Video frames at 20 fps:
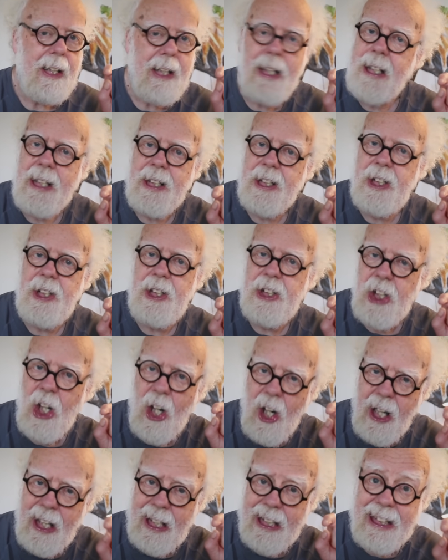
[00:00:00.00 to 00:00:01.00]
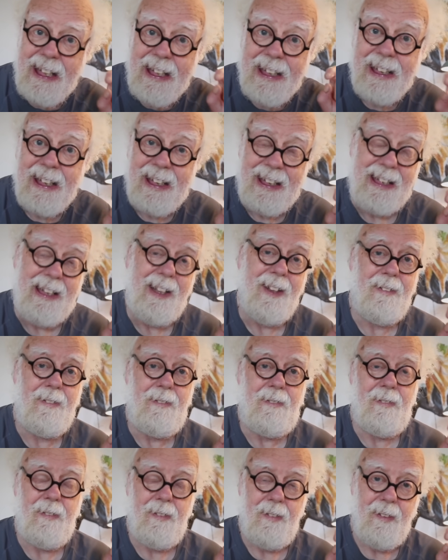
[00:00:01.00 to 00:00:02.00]
is tiny
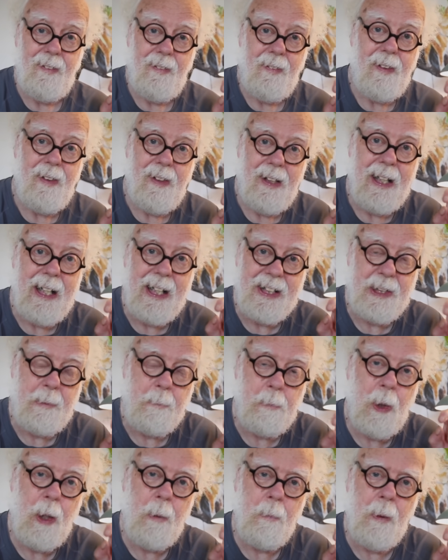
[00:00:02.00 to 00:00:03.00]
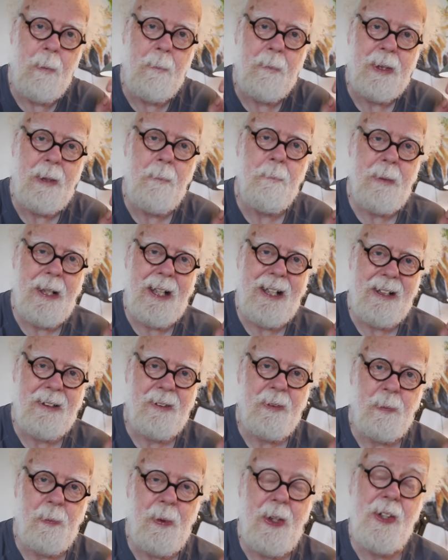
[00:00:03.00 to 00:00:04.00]
as a problem compared
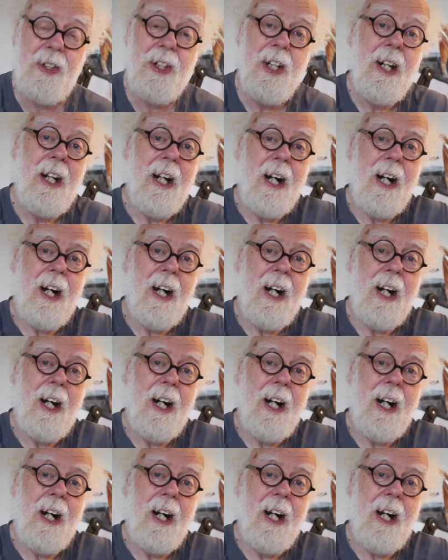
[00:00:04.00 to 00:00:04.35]
with